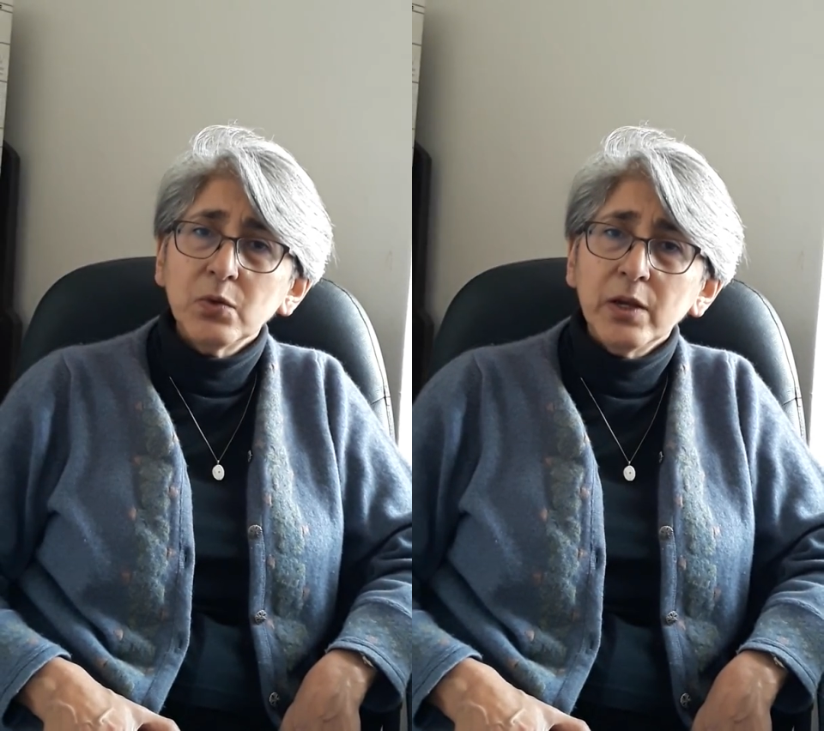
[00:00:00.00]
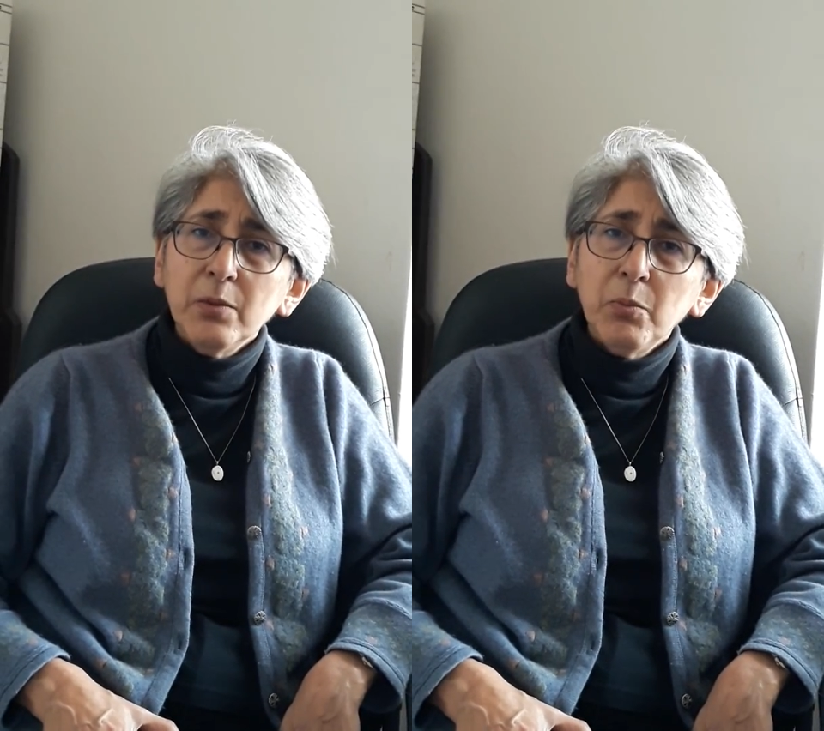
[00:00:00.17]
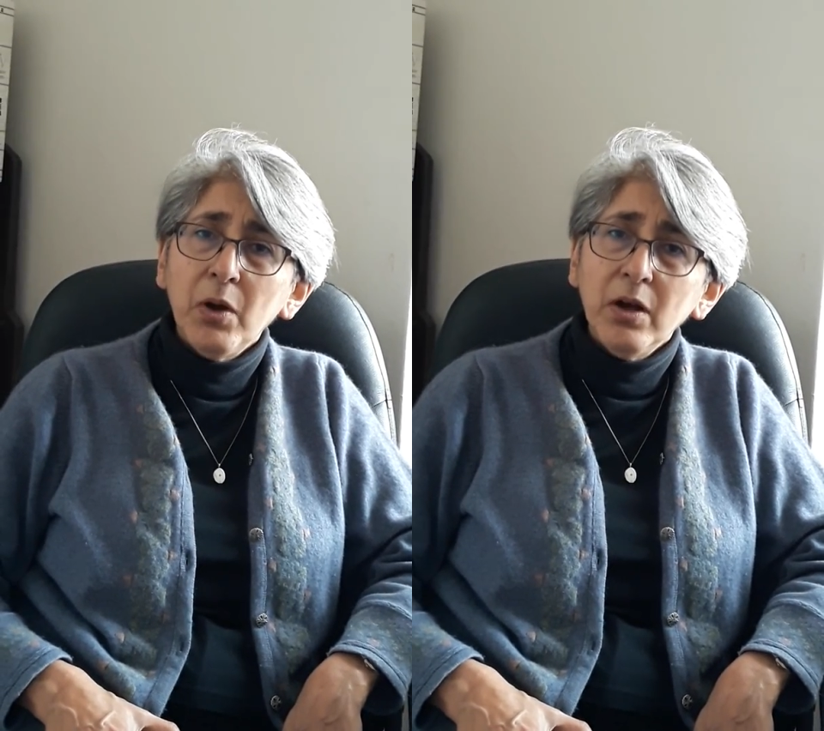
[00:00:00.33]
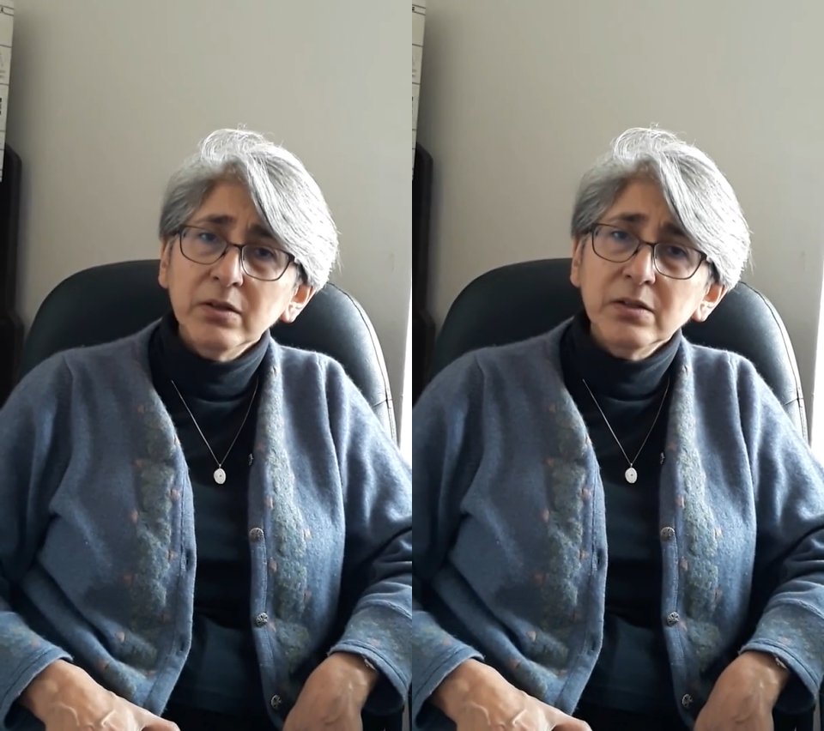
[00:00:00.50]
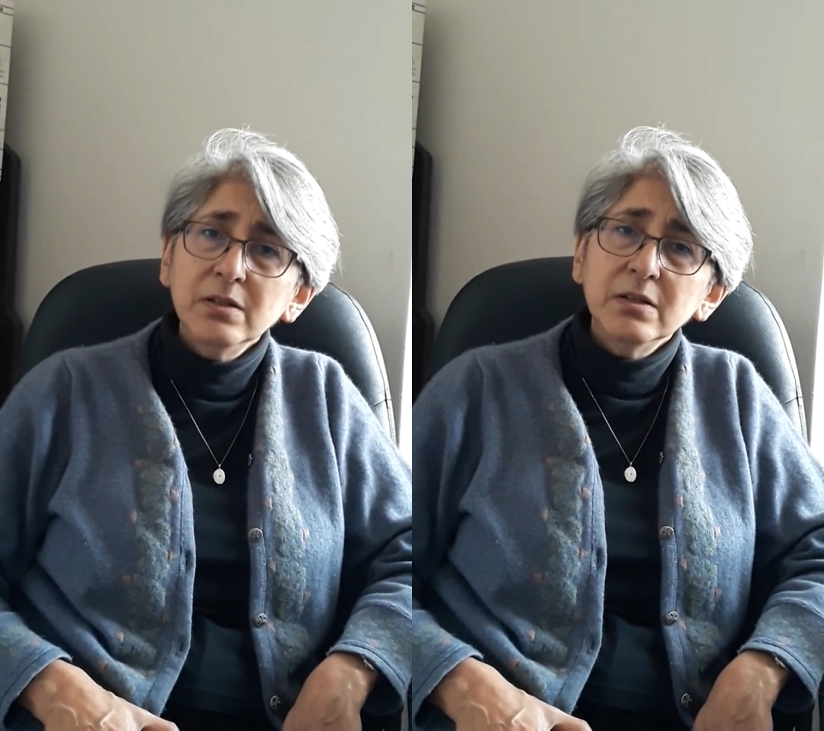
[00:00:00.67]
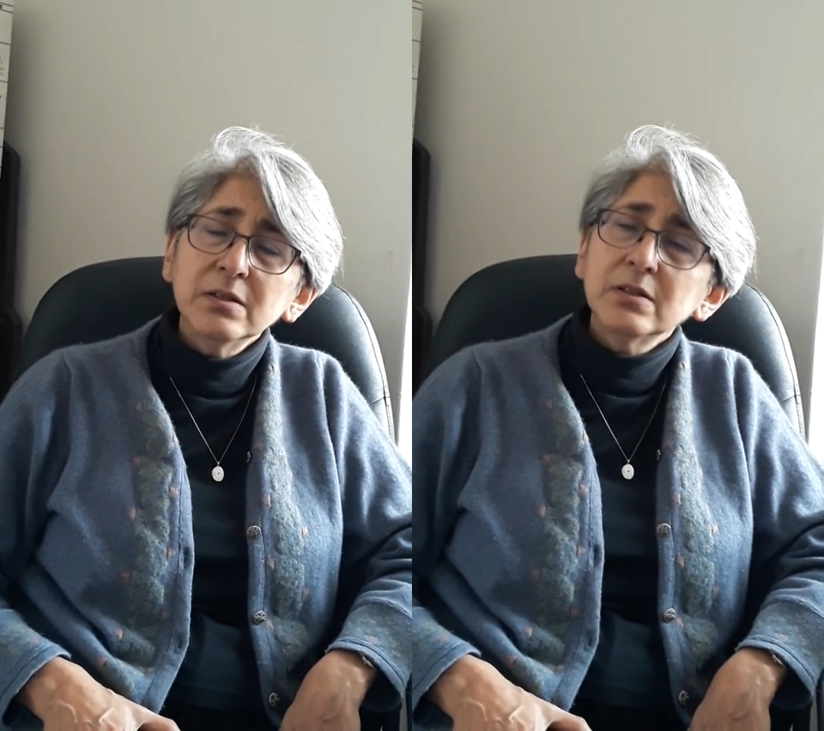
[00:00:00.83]
where
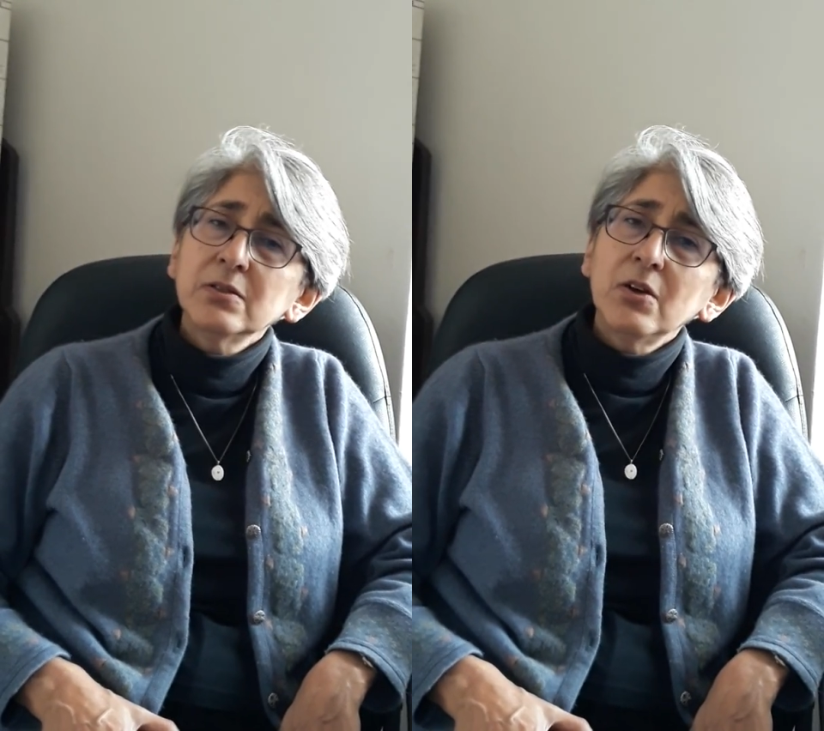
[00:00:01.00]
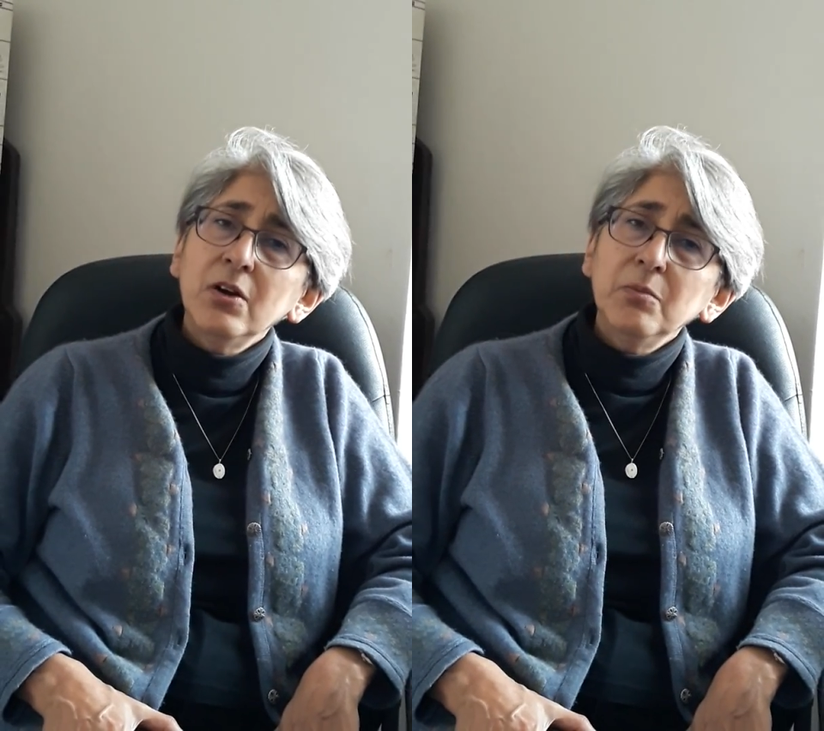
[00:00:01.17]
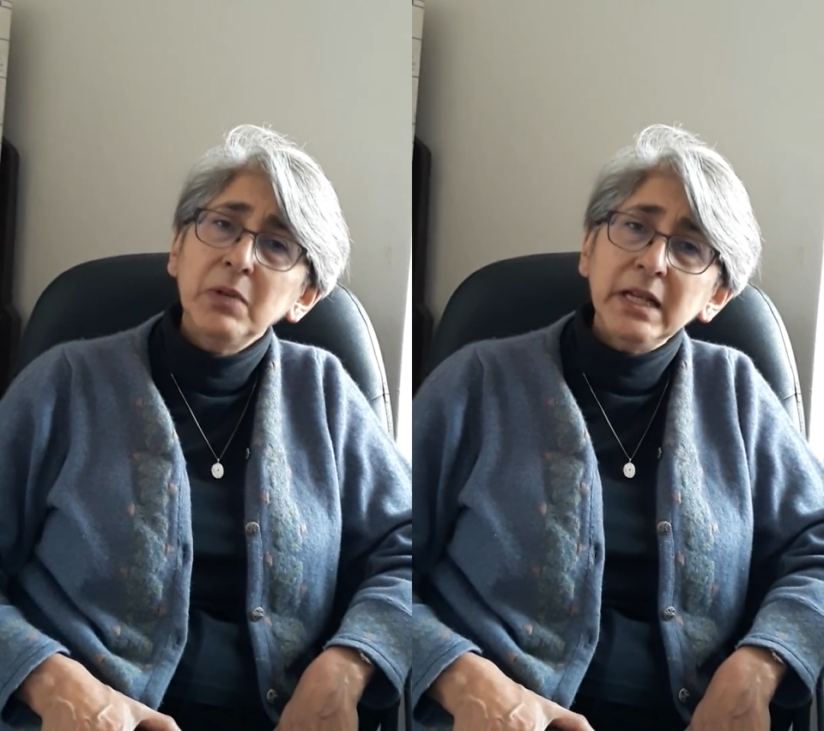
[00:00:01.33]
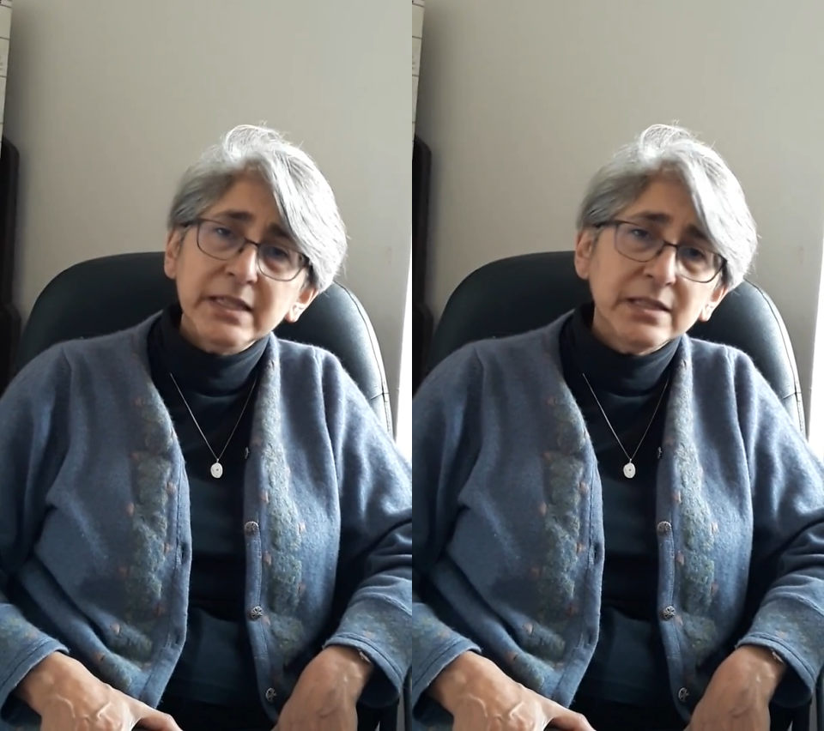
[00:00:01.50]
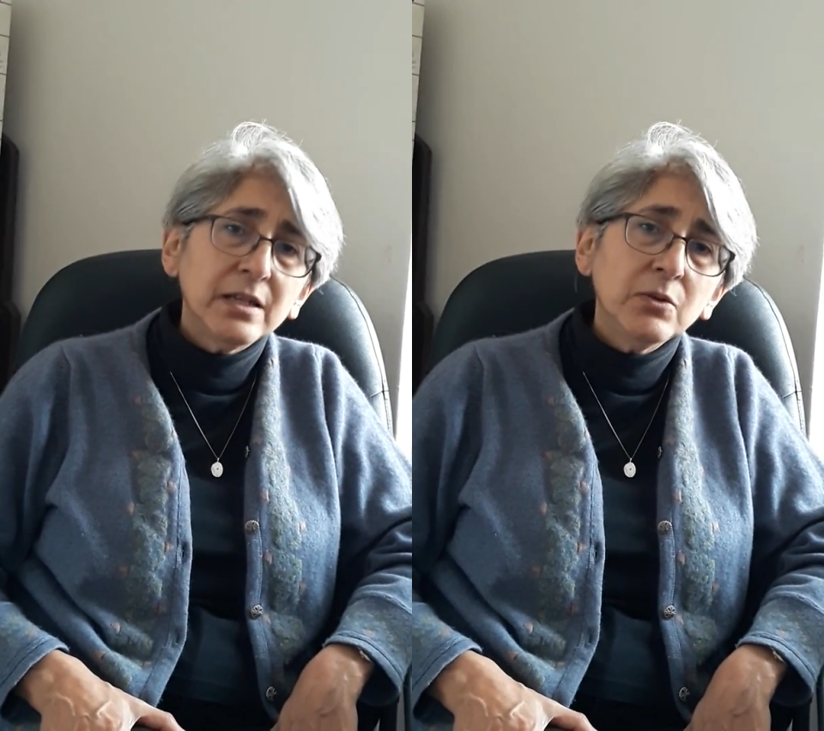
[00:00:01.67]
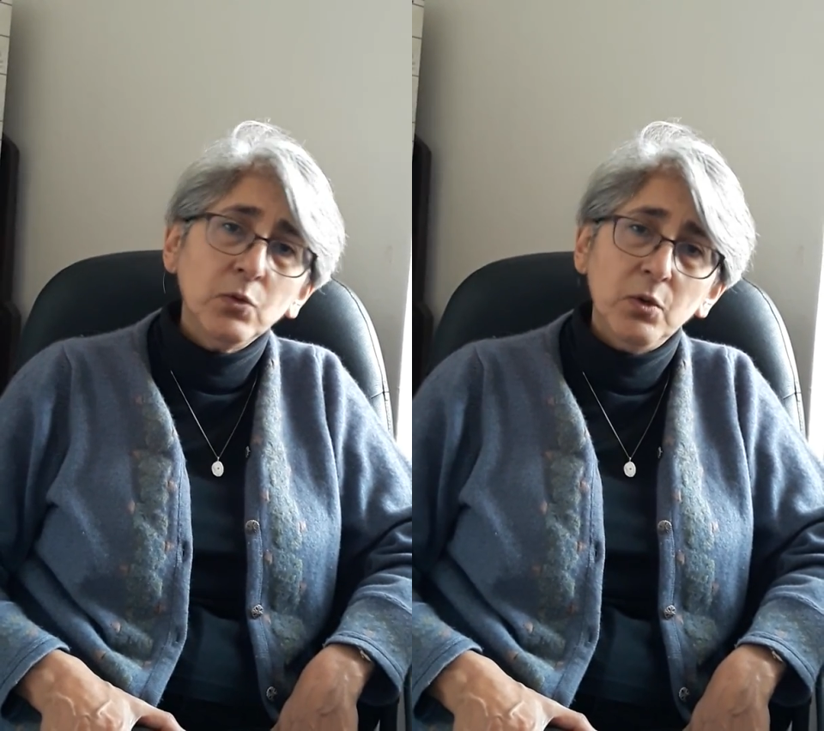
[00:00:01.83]
partners are
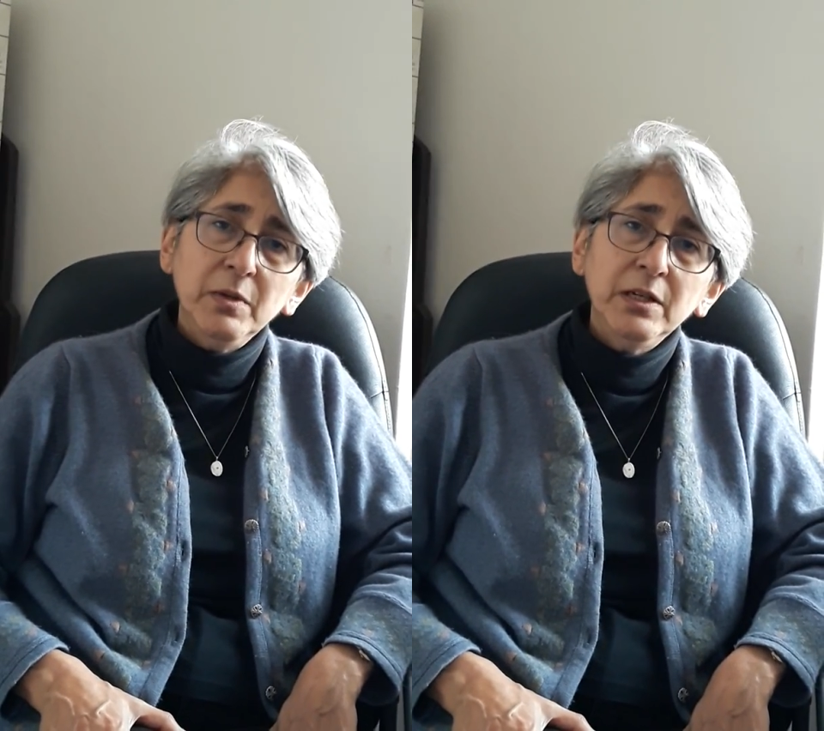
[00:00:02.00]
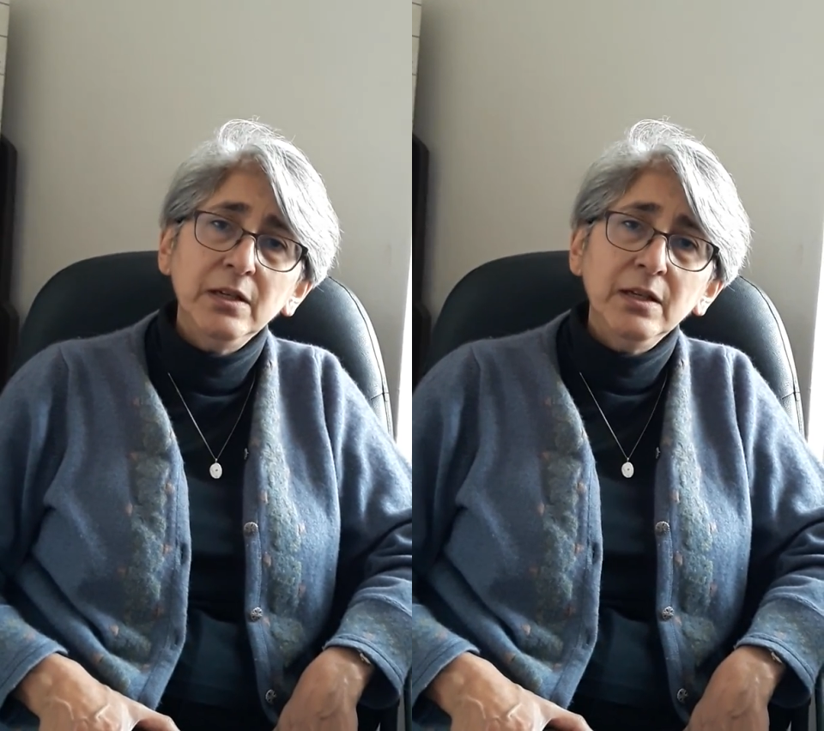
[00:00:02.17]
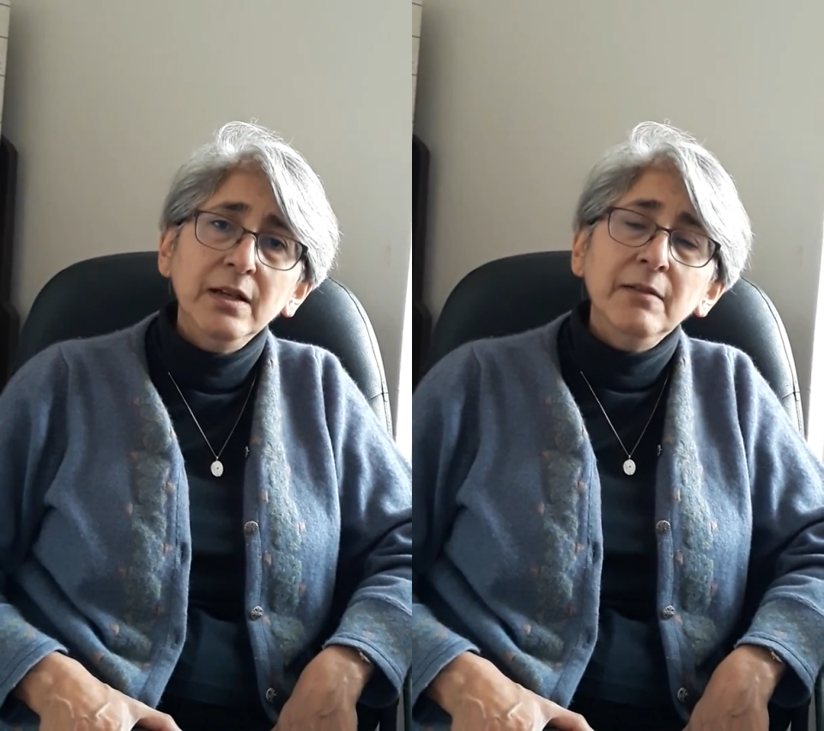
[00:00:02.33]
placing women